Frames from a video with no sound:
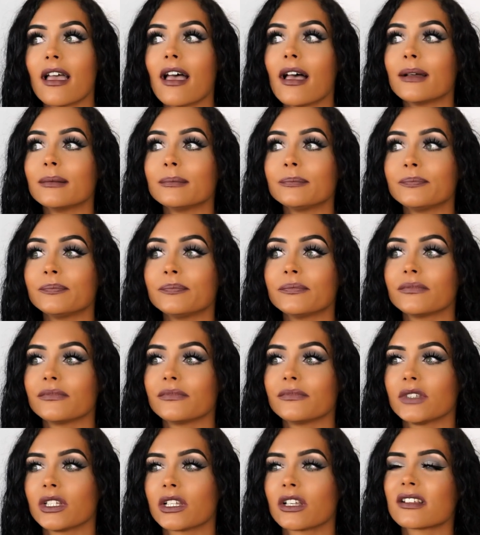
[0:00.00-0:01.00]
Um,
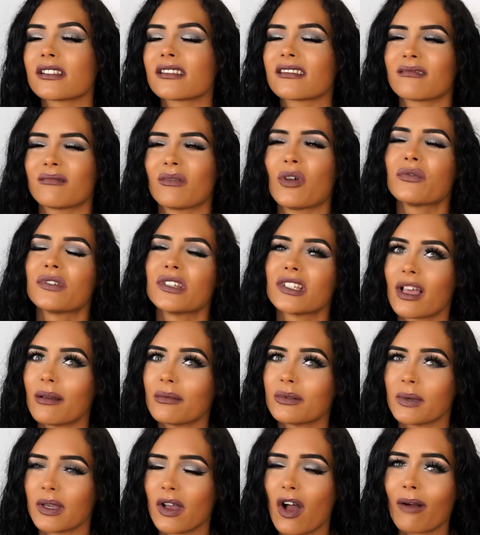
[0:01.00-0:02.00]
because
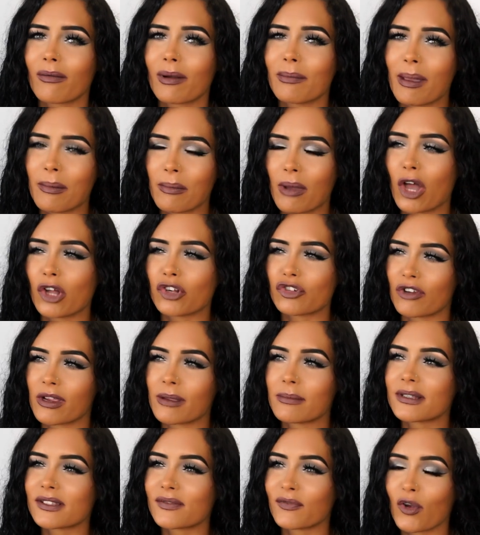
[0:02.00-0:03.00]
oftentimes we can't remember our
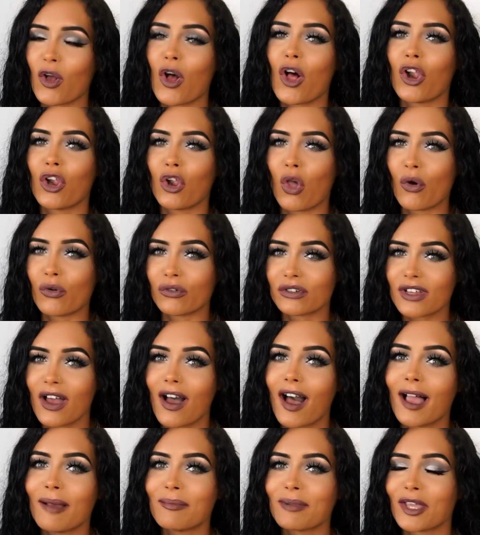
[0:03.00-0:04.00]
dreams for a long time.